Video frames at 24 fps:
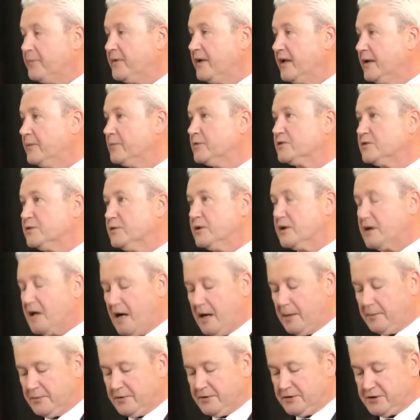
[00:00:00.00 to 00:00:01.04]
been able to
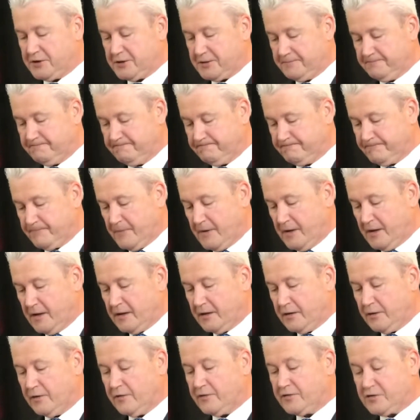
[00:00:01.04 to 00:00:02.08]
accomplish.
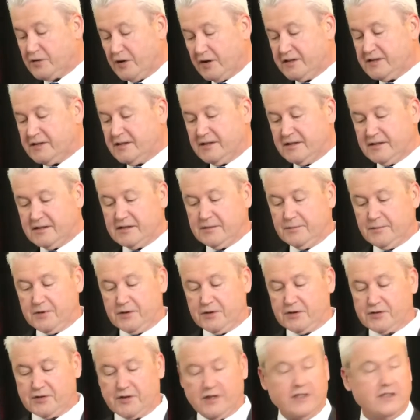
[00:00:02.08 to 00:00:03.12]
You have trusted this
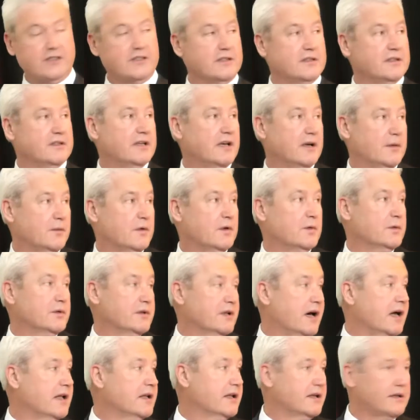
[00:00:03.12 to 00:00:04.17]
administration, and we will
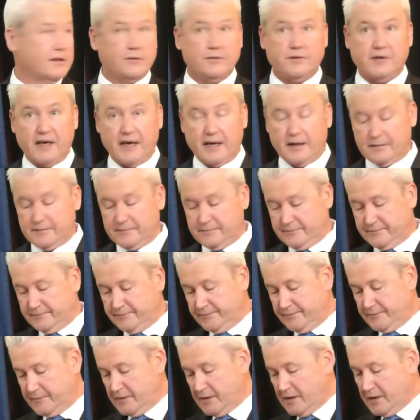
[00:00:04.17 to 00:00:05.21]
not let you down.
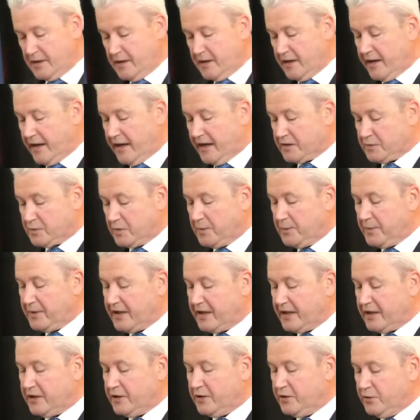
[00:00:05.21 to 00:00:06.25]
As we
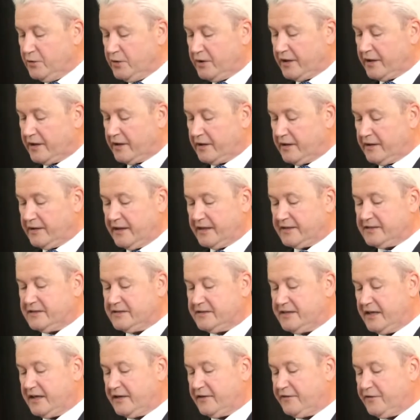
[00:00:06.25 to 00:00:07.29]
begin a new year, I'd like to
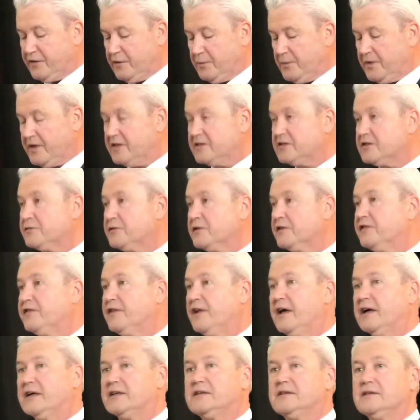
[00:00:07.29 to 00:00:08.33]
take a few minutes to
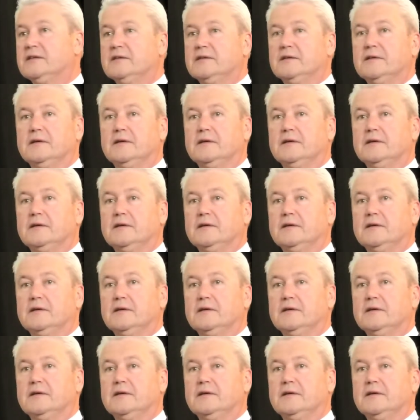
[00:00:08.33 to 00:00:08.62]
reflect